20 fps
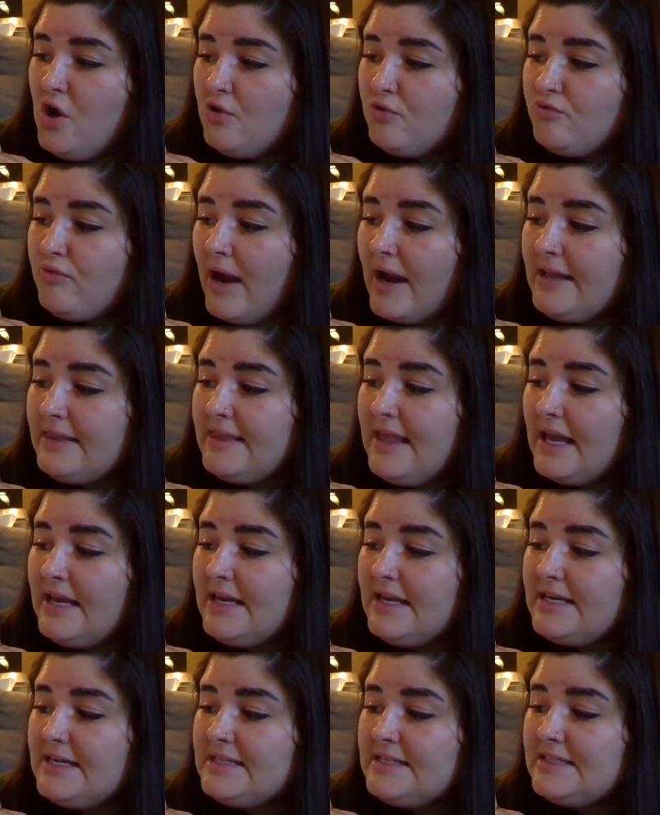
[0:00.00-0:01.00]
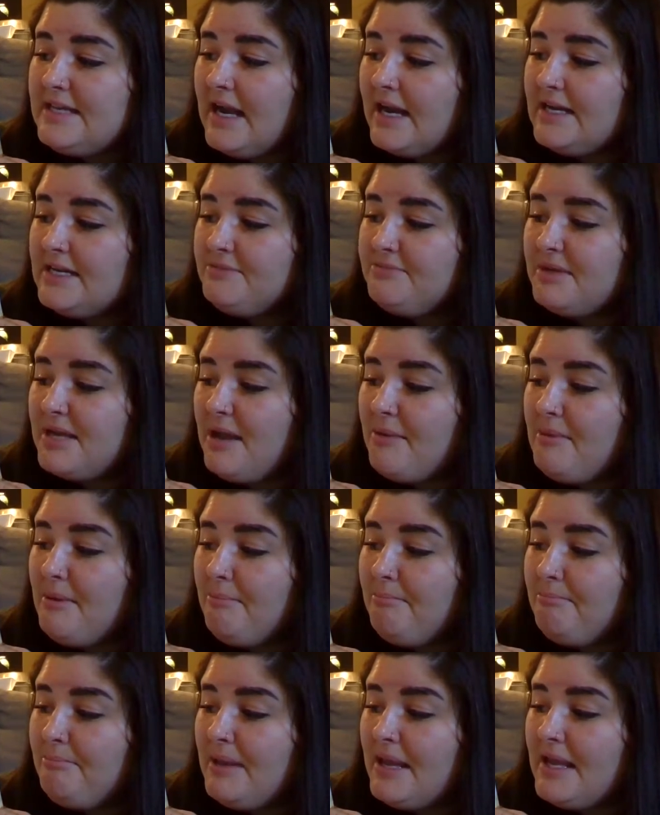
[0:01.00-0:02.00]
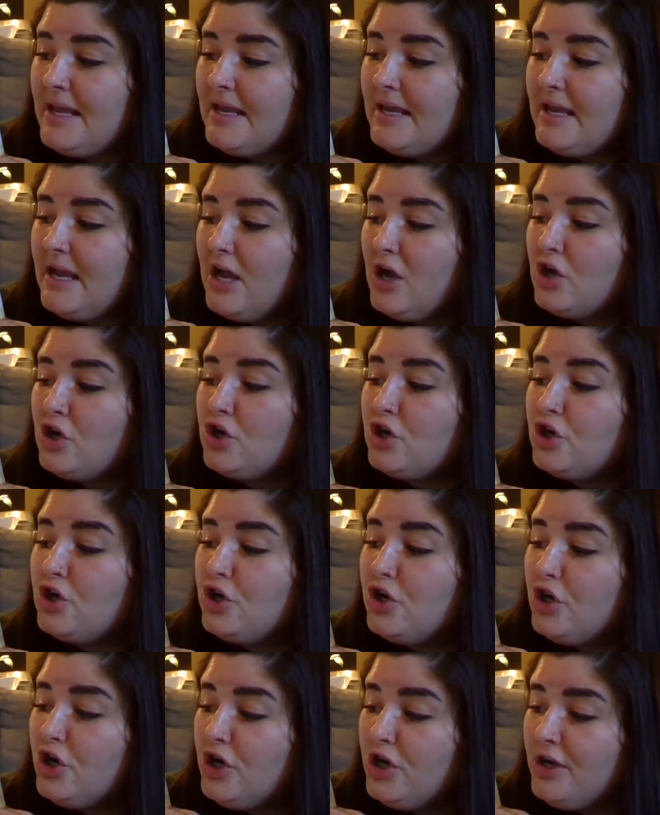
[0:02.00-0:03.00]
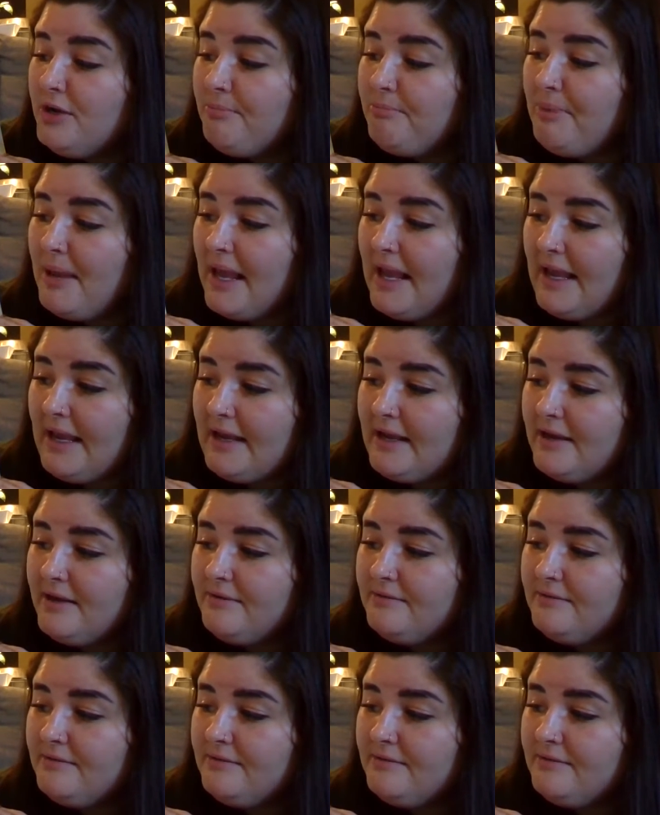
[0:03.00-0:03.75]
Right then, he decided to become a big, good pig.